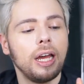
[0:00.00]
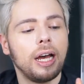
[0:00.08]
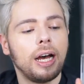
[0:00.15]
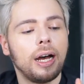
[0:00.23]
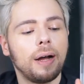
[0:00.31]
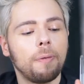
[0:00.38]

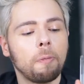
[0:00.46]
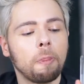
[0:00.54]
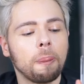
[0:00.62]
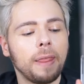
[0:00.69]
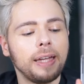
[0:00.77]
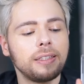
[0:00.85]
um,
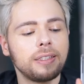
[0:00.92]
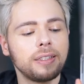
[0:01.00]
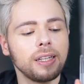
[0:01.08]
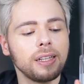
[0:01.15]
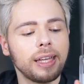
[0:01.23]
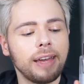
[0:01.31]
it
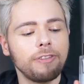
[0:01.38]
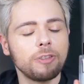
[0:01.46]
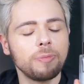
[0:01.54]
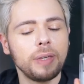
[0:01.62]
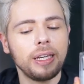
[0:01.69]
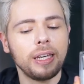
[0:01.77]
still gives
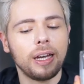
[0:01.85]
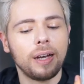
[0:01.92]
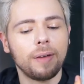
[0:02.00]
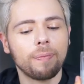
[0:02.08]
me